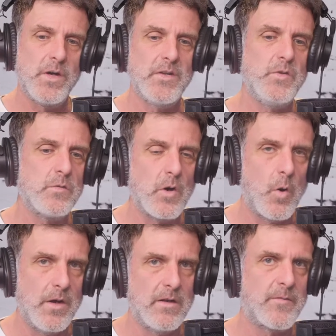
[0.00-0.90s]
you go
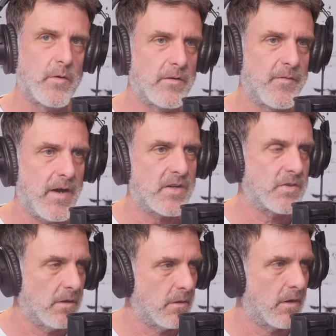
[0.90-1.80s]
in for
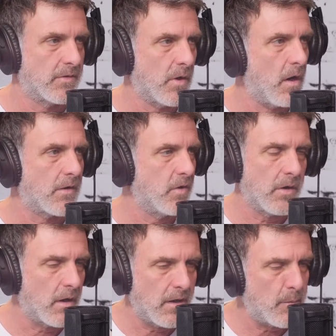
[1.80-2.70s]
affection on a dog, you're
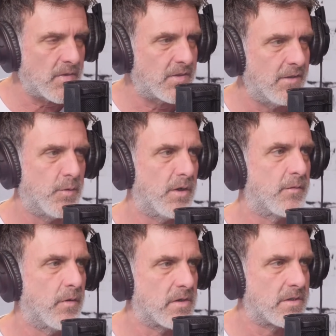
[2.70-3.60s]
100% doing it
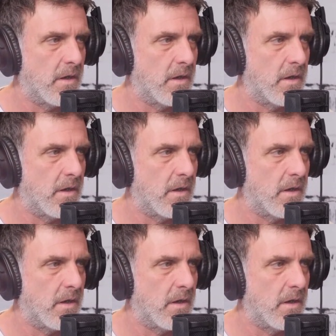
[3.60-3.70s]
for yourself.